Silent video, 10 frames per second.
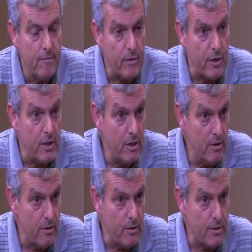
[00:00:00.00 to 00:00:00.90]
For
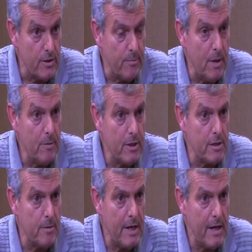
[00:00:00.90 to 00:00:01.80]
years, the public
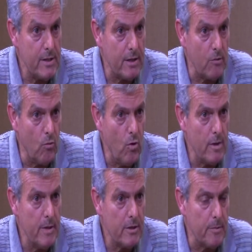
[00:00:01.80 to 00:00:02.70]
has been asking, what
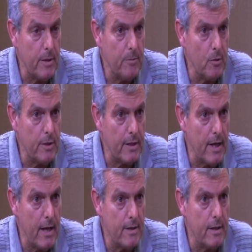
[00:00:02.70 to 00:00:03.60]
about the people that
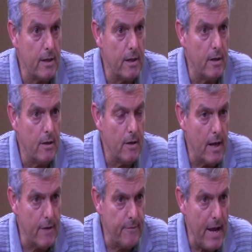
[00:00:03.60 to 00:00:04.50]
got the
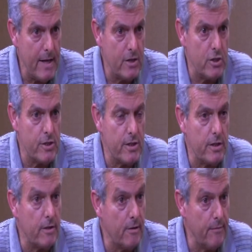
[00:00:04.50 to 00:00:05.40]
advantages
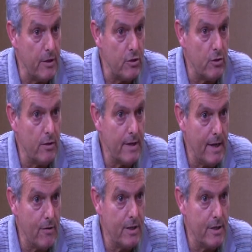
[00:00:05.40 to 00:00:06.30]
that the Ventura
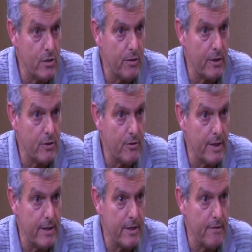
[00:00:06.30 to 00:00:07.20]
County District
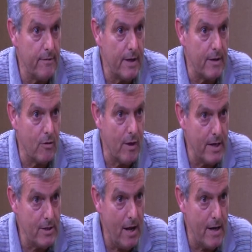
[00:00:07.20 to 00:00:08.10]
Attorney identified?
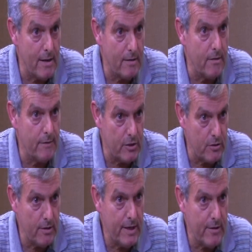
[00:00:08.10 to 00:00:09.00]
Greg Totten, the
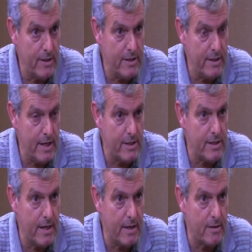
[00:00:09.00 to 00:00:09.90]
Ventura County DA,
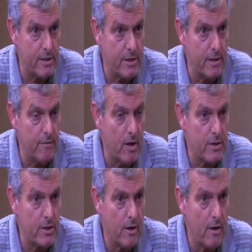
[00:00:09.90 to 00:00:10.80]
said the city of
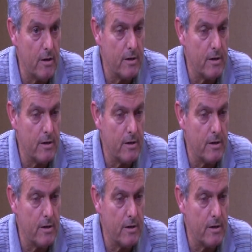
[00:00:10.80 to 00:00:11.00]
Oxnard,